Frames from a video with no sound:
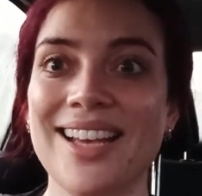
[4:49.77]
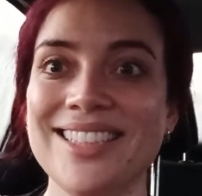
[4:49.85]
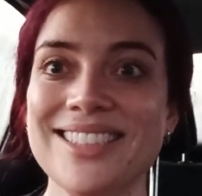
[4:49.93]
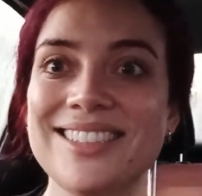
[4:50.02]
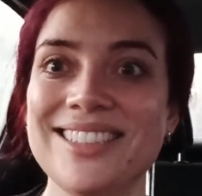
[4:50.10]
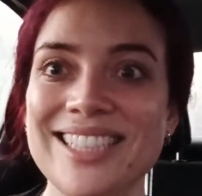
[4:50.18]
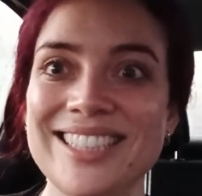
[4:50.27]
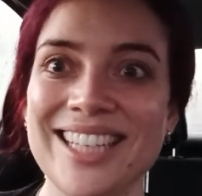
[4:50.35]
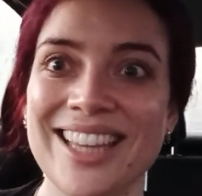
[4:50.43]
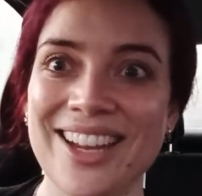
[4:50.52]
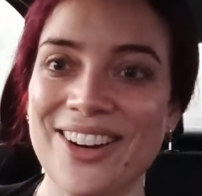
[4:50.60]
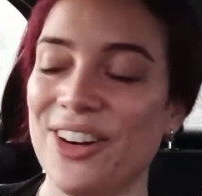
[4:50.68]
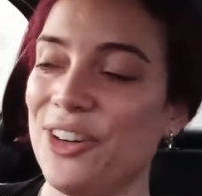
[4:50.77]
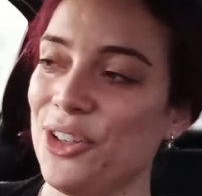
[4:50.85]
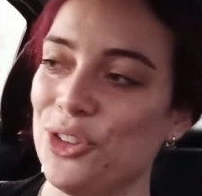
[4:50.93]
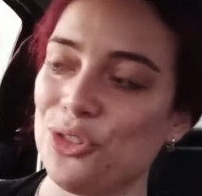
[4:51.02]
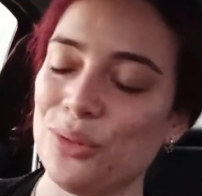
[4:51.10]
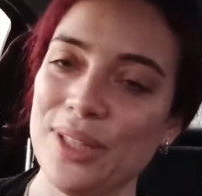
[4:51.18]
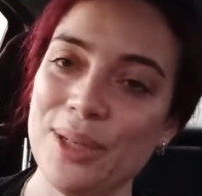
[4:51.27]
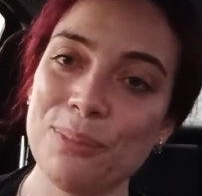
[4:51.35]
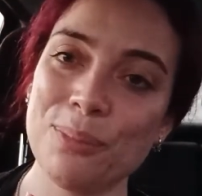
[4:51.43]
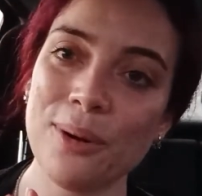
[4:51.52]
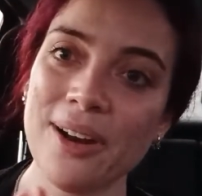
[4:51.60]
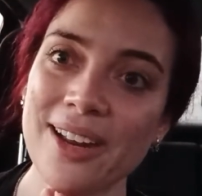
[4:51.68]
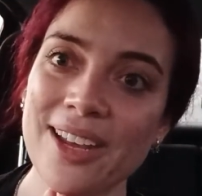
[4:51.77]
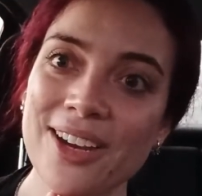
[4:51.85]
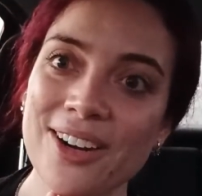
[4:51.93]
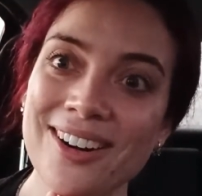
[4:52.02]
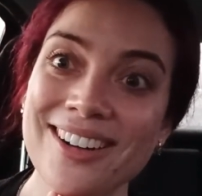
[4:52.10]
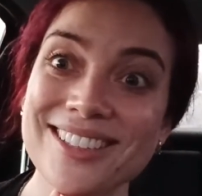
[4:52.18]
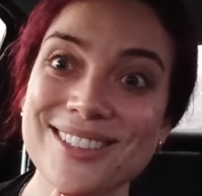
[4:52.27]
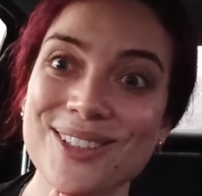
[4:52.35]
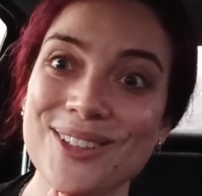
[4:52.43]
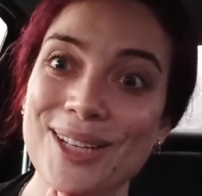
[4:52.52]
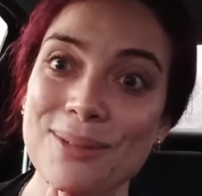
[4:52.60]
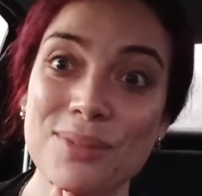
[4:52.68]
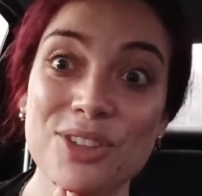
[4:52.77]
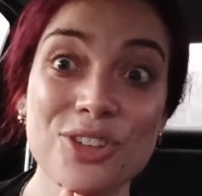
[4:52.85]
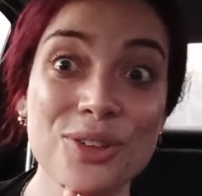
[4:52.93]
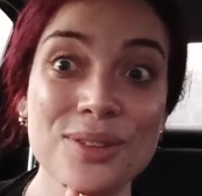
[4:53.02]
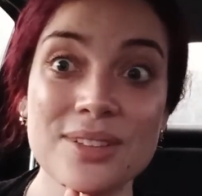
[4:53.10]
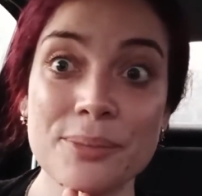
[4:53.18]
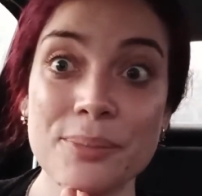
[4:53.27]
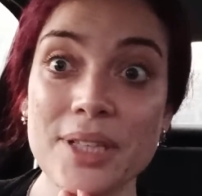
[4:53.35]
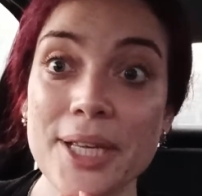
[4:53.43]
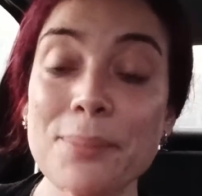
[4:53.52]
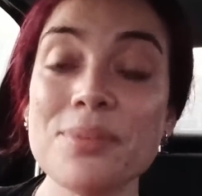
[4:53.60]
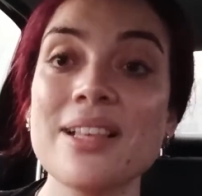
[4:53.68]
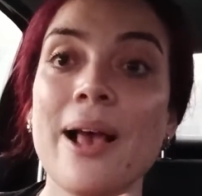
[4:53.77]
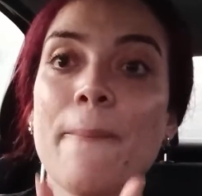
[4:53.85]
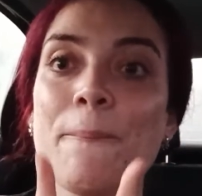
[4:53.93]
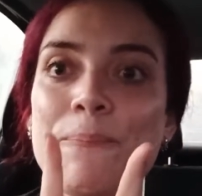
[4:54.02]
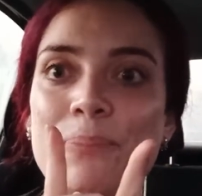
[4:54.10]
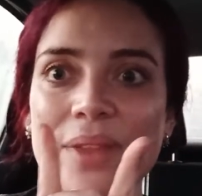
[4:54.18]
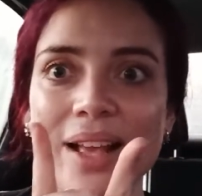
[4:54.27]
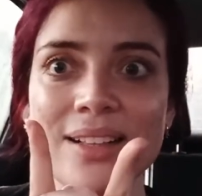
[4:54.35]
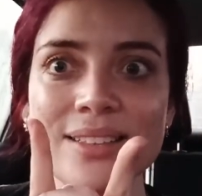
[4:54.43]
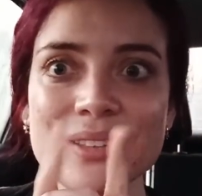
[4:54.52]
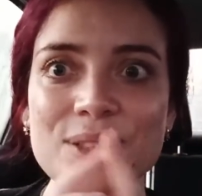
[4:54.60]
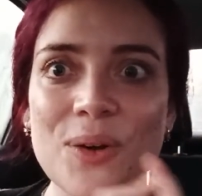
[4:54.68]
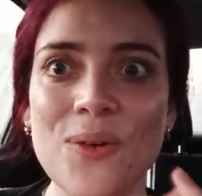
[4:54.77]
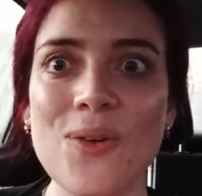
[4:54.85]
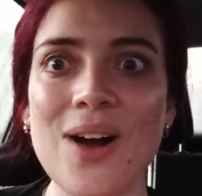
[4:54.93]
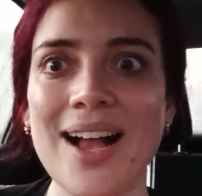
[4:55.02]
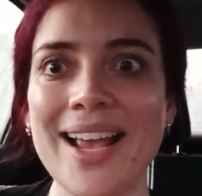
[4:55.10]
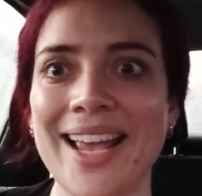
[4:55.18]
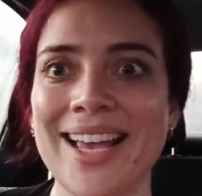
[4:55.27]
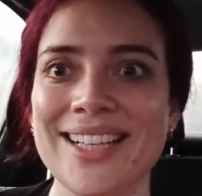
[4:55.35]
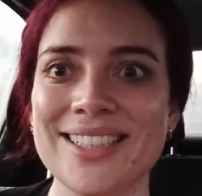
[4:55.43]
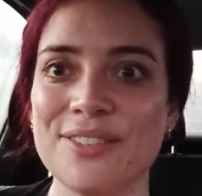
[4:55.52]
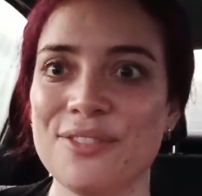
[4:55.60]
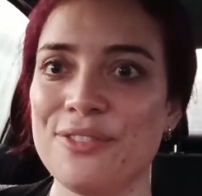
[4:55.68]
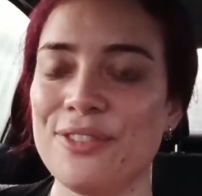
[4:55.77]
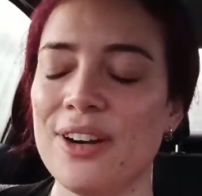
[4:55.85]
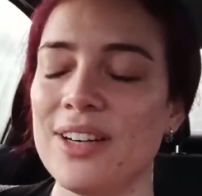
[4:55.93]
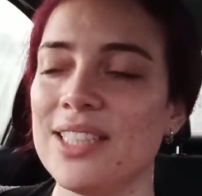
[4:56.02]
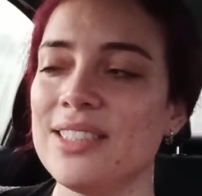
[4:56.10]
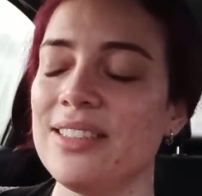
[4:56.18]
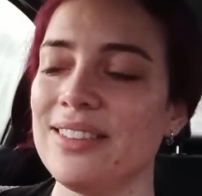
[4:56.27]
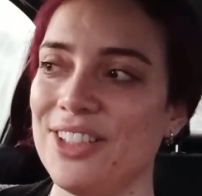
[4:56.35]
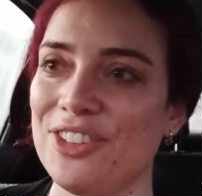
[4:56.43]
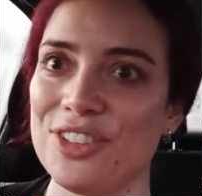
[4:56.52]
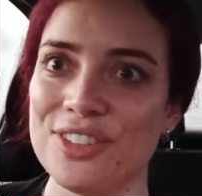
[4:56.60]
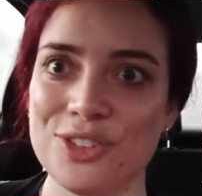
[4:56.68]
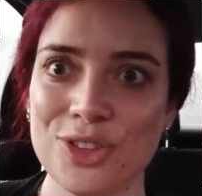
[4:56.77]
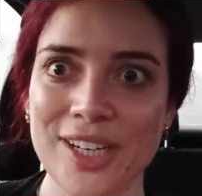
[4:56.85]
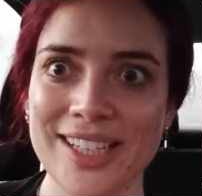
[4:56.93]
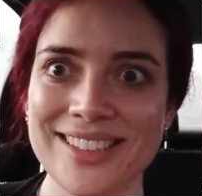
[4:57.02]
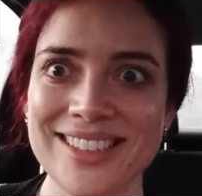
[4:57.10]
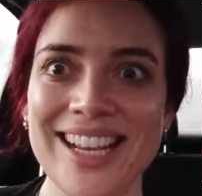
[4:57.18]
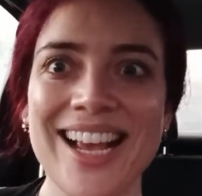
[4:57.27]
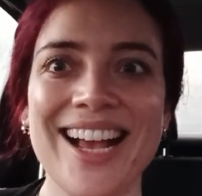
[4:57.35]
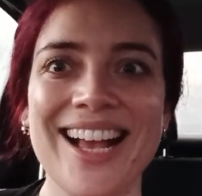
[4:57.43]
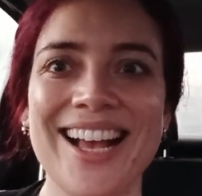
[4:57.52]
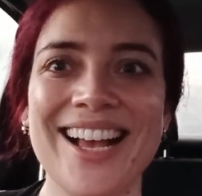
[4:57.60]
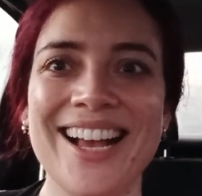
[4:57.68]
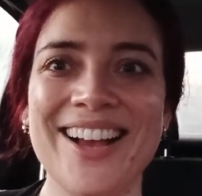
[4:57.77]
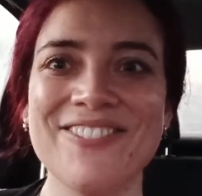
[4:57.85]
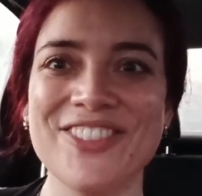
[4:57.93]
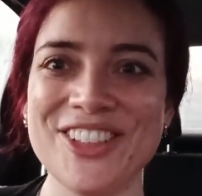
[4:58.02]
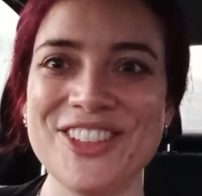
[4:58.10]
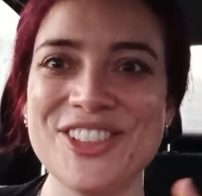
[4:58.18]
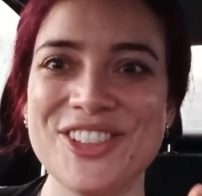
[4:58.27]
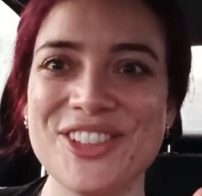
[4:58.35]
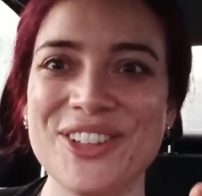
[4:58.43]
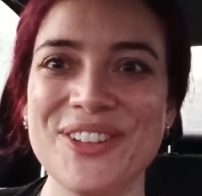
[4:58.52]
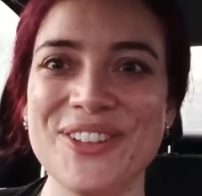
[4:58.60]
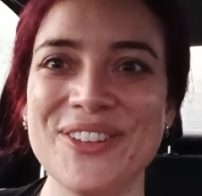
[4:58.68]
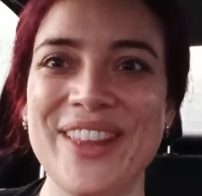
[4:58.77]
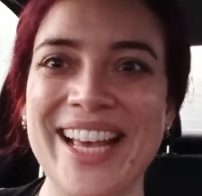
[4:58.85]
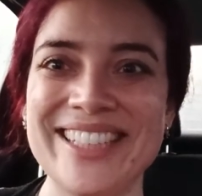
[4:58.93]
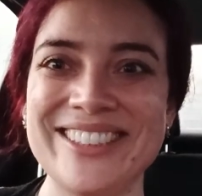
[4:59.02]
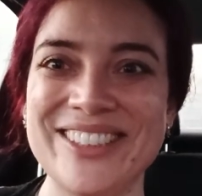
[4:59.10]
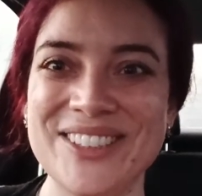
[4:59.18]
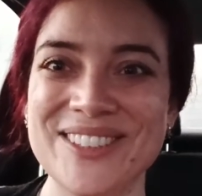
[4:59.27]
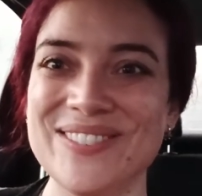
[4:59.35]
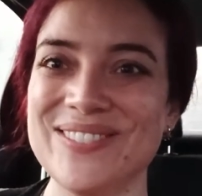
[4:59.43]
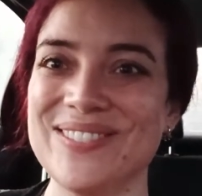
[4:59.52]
in the city they're usually prettier. So let me show you some clips Also, I had a very delicious treat. I'm going to show you that too.